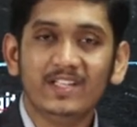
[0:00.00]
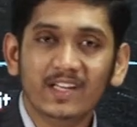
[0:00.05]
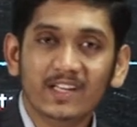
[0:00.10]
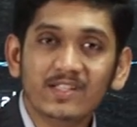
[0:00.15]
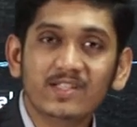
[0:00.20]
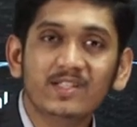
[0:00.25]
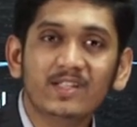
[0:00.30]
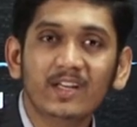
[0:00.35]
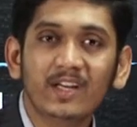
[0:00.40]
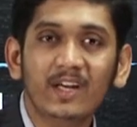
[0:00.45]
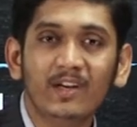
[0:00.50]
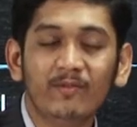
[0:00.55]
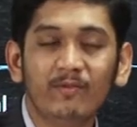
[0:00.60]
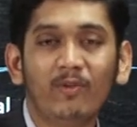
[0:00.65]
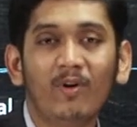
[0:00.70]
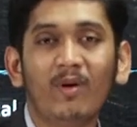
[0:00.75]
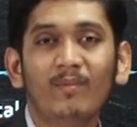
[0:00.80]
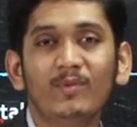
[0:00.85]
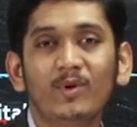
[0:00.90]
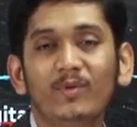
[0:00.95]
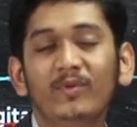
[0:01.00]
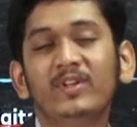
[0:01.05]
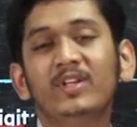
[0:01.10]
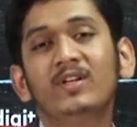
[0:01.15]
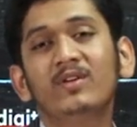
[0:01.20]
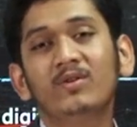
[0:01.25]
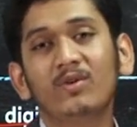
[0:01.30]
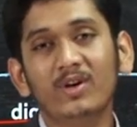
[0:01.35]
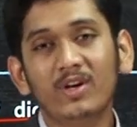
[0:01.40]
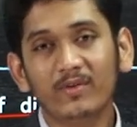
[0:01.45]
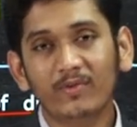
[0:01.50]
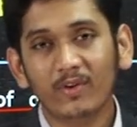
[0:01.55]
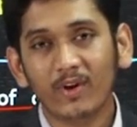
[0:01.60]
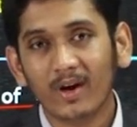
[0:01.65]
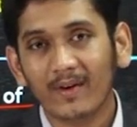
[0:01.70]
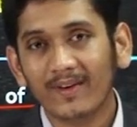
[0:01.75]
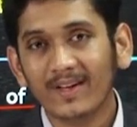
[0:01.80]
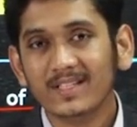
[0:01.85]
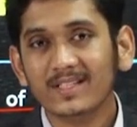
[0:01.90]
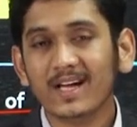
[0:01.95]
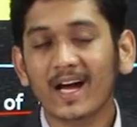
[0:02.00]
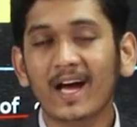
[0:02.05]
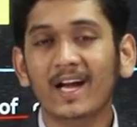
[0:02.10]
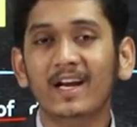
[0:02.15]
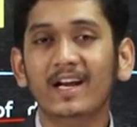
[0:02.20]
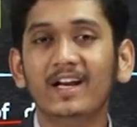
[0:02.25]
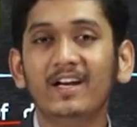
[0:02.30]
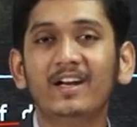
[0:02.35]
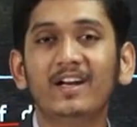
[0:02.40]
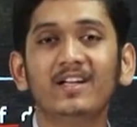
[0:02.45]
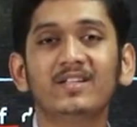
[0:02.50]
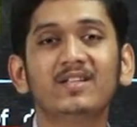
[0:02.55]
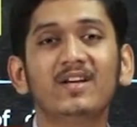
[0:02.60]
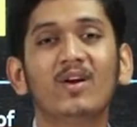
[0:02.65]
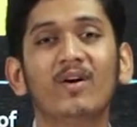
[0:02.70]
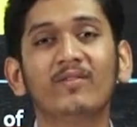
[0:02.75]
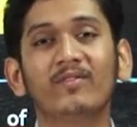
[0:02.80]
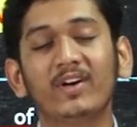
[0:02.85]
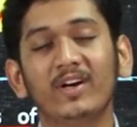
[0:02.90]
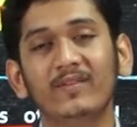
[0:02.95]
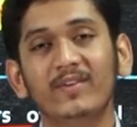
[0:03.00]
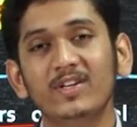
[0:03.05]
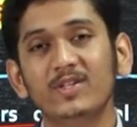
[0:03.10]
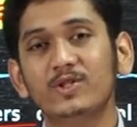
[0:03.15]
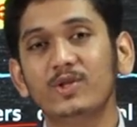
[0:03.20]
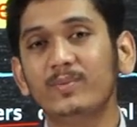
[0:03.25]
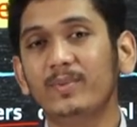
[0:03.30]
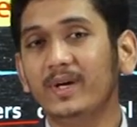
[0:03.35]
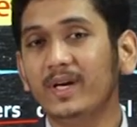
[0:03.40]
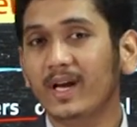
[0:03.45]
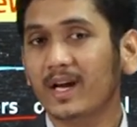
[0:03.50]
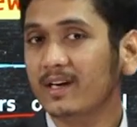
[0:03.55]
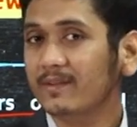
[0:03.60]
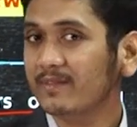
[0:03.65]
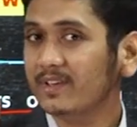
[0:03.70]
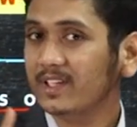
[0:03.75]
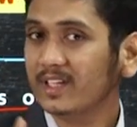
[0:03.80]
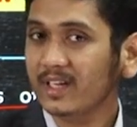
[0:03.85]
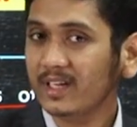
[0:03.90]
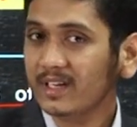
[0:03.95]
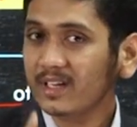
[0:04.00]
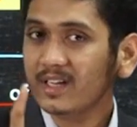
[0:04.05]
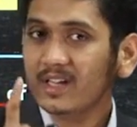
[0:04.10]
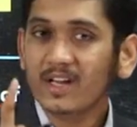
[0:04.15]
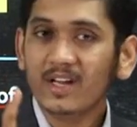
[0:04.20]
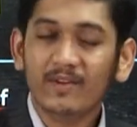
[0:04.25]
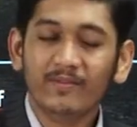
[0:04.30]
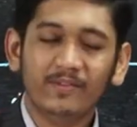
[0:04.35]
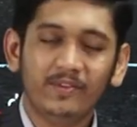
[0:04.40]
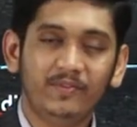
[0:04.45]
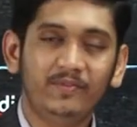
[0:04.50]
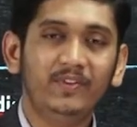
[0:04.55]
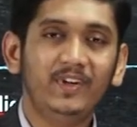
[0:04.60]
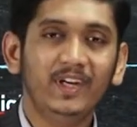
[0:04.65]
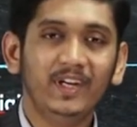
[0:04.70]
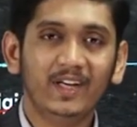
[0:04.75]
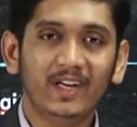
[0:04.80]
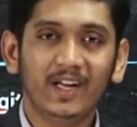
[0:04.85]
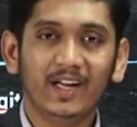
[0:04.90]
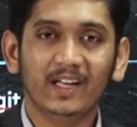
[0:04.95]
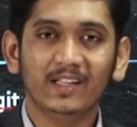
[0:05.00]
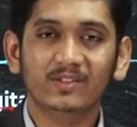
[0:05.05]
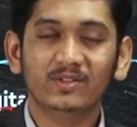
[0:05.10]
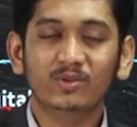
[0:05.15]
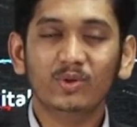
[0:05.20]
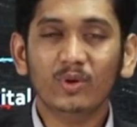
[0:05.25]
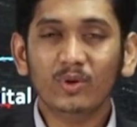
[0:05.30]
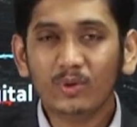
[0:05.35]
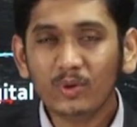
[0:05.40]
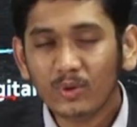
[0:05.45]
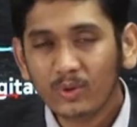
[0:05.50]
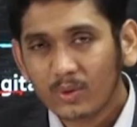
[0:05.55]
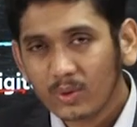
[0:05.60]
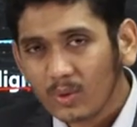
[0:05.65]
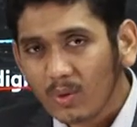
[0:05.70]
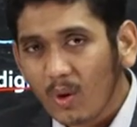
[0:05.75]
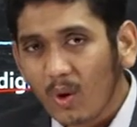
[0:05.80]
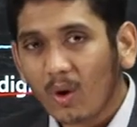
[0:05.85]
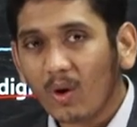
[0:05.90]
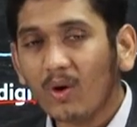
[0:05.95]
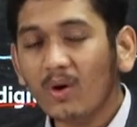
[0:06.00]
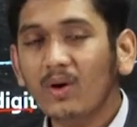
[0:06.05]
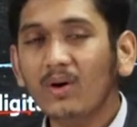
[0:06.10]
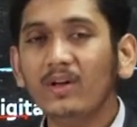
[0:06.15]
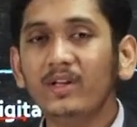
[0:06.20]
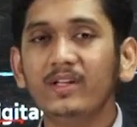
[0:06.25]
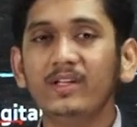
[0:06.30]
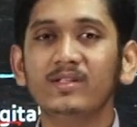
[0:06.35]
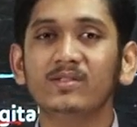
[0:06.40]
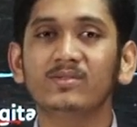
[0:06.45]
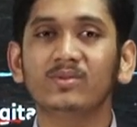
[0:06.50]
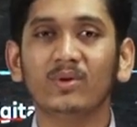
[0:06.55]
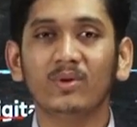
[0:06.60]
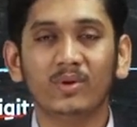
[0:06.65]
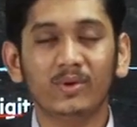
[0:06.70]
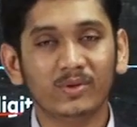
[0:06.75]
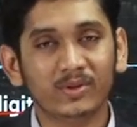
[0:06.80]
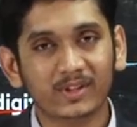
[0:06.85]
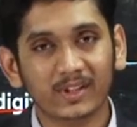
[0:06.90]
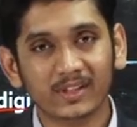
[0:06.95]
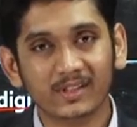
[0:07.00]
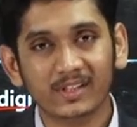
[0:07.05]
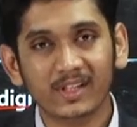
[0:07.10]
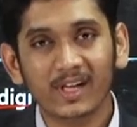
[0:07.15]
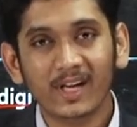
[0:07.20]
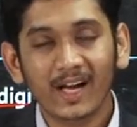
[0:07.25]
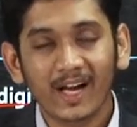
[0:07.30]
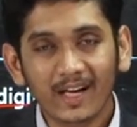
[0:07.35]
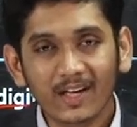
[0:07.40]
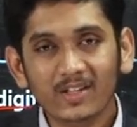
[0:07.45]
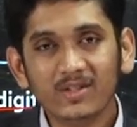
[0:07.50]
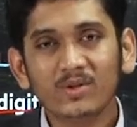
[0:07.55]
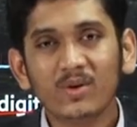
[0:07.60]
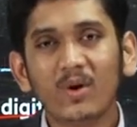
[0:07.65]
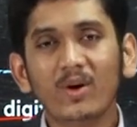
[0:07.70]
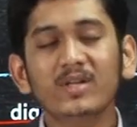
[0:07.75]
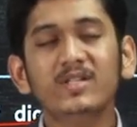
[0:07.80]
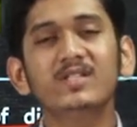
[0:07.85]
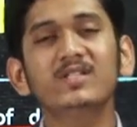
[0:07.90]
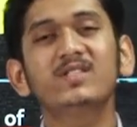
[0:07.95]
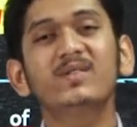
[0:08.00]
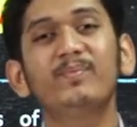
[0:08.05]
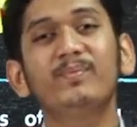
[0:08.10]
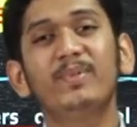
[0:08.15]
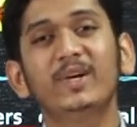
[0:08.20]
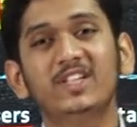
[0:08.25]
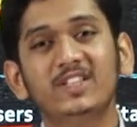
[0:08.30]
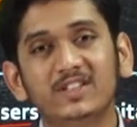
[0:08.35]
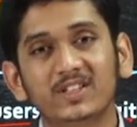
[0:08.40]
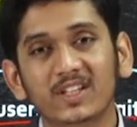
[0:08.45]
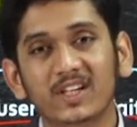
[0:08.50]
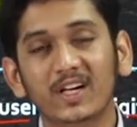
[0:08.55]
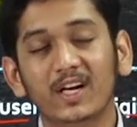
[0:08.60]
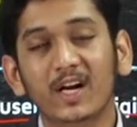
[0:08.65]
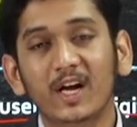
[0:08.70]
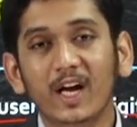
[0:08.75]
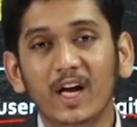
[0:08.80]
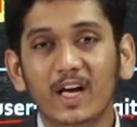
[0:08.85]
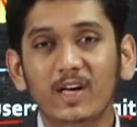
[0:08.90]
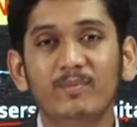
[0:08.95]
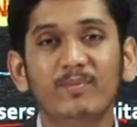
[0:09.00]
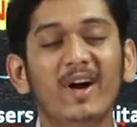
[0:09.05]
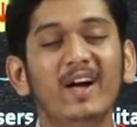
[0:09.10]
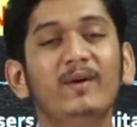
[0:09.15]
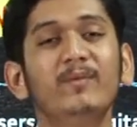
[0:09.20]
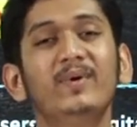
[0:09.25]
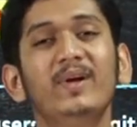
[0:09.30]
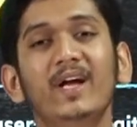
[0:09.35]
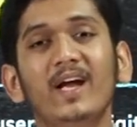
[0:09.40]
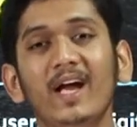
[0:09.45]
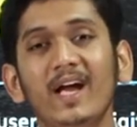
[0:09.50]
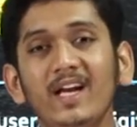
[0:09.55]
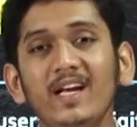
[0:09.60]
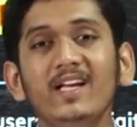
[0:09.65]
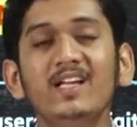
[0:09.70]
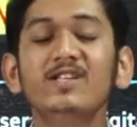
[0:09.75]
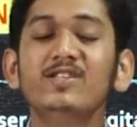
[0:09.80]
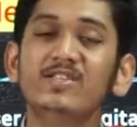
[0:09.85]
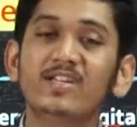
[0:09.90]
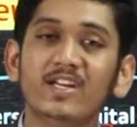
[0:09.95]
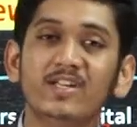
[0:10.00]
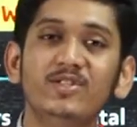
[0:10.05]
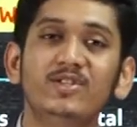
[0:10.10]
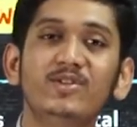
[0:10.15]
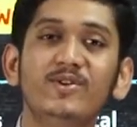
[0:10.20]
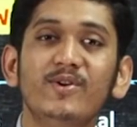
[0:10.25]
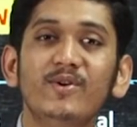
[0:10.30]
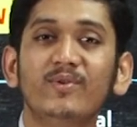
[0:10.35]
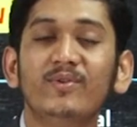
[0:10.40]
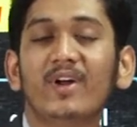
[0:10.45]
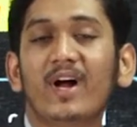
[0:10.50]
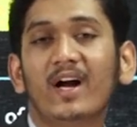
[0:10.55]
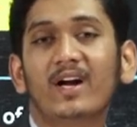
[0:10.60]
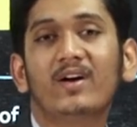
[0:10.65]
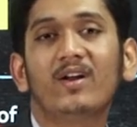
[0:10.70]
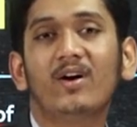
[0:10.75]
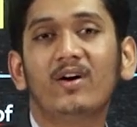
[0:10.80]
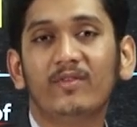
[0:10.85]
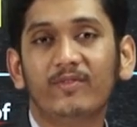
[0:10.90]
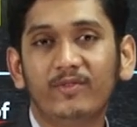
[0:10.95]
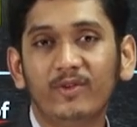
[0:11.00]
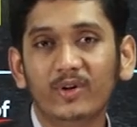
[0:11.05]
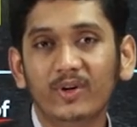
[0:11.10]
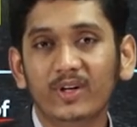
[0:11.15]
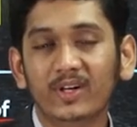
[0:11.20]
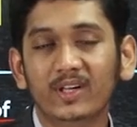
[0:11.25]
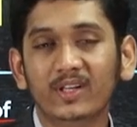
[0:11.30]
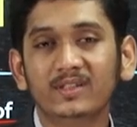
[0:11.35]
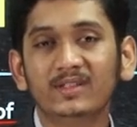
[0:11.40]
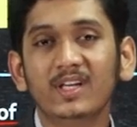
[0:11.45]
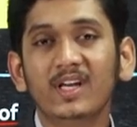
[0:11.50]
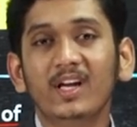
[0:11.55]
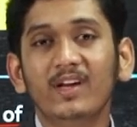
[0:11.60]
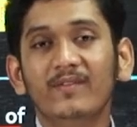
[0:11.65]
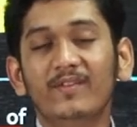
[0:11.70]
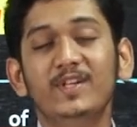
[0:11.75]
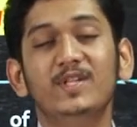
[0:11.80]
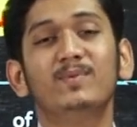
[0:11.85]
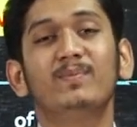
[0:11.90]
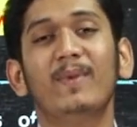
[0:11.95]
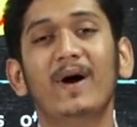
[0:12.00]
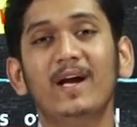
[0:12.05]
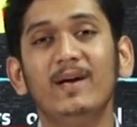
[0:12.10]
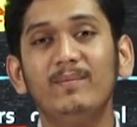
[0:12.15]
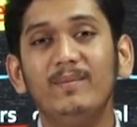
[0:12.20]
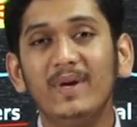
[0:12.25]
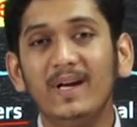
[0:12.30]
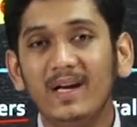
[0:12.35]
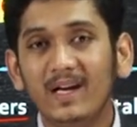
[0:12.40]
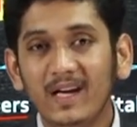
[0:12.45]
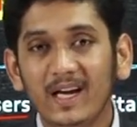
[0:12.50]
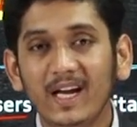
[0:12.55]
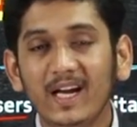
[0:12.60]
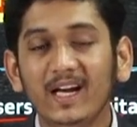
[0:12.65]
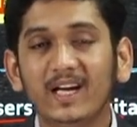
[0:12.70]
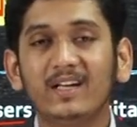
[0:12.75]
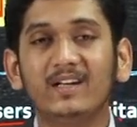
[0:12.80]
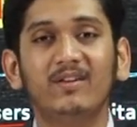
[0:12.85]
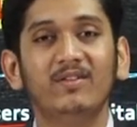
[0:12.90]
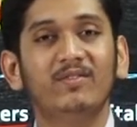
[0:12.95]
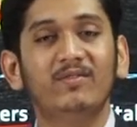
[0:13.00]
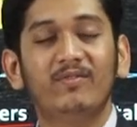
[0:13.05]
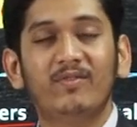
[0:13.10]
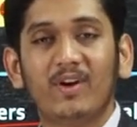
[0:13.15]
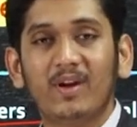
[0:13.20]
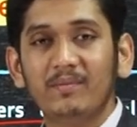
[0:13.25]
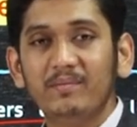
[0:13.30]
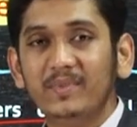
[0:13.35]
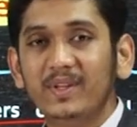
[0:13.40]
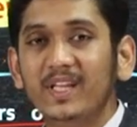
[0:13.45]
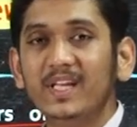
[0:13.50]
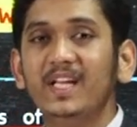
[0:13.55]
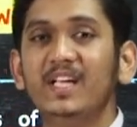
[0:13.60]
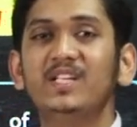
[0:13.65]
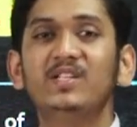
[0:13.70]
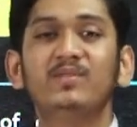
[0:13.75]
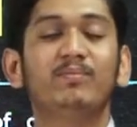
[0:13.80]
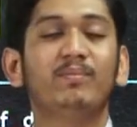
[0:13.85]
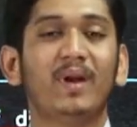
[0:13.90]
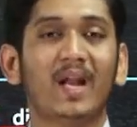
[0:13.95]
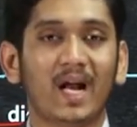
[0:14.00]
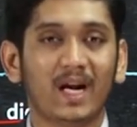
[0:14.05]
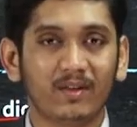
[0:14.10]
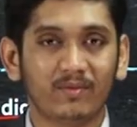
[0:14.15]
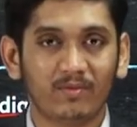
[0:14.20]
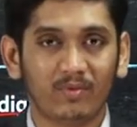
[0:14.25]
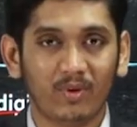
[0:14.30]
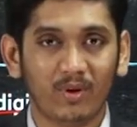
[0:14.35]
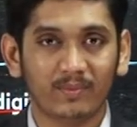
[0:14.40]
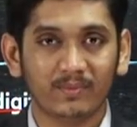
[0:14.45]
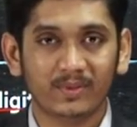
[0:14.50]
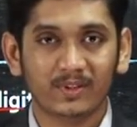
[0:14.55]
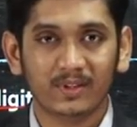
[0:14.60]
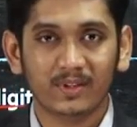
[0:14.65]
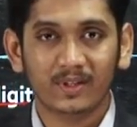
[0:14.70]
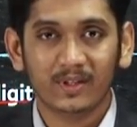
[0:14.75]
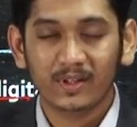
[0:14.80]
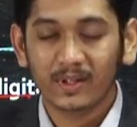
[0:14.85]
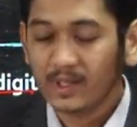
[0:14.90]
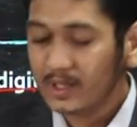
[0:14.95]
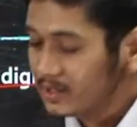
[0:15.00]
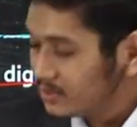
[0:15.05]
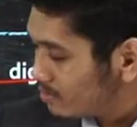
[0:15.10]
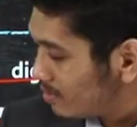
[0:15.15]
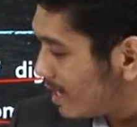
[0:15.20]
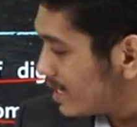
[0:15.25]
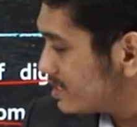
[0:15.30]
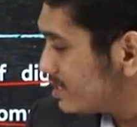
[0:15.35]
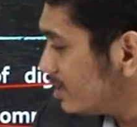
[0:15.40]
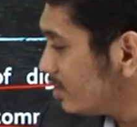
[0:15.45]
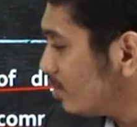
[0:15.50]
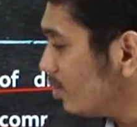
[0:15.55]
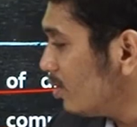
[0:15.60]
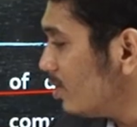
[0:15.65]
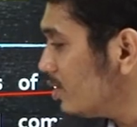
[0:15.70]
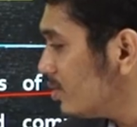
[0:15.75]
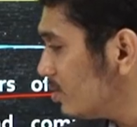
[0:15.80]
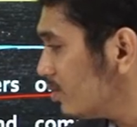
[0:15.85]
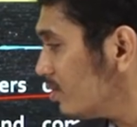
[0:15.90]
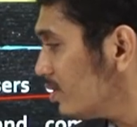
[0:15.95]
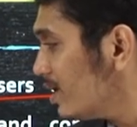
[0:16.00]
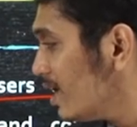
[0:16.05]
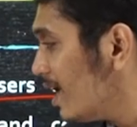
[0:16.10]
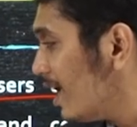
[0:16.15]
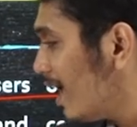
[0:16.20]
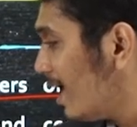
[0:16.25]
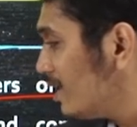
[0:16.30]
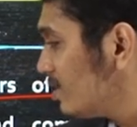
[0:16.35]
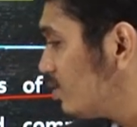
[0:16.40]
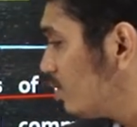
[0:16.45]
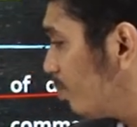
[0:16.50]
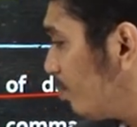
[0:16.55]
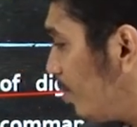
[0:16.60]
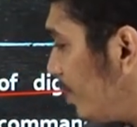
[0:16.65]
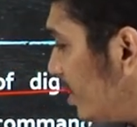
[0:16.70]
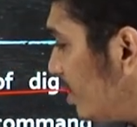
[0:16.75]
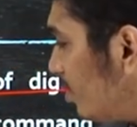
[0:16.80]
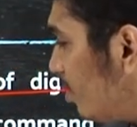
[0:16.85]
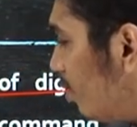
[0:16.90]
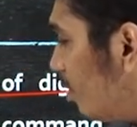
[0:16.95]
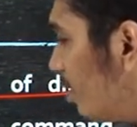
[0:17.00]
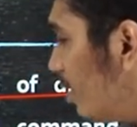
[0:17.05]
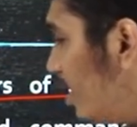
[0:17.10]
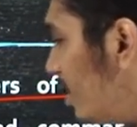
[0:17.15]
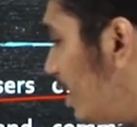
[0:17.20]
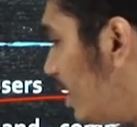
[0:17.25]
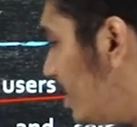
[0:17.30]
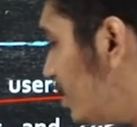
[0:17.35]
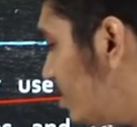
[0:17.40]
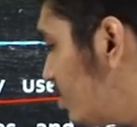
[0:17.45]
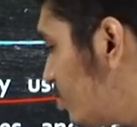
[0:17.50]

just inform you within 24 hours, and redressal of grievance should be done within 15 days. So to do all these solutions, it is not just a picture. It might be any sensitive data of yours which might be leaked from these platforms. So as I told you, as Supreme Court in